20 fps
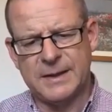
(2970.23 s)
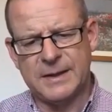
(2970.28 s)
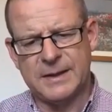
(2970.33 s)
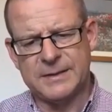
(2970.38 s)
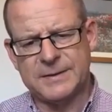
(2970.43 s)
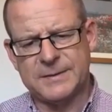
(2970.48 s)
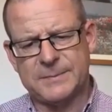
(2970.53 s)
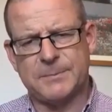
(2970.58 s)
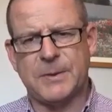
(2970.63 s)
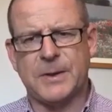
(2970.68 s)

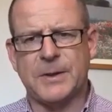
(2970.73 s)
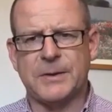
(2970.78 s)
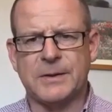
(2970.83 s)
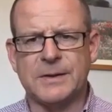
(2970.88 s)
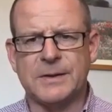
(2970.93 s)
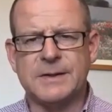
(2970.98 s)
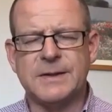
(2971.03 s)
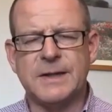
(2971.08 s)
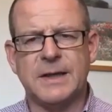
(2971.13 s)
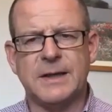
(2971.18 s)

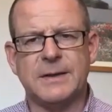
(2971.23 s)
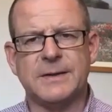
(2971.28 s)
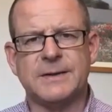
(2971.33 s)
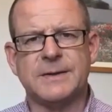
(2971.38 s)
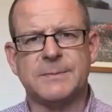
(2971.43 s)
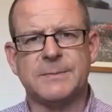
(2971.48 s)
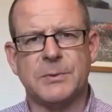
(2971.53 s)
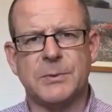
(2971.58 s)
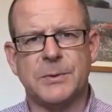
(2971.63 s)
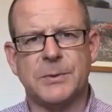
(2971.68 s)
spoken to you
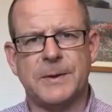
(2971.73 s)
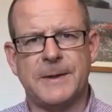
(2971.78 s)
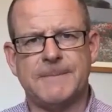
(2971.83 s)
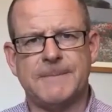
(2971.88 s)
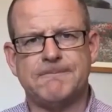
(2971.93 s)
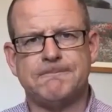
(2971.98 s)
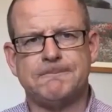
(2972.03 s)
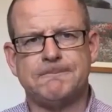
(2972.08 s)
this morning.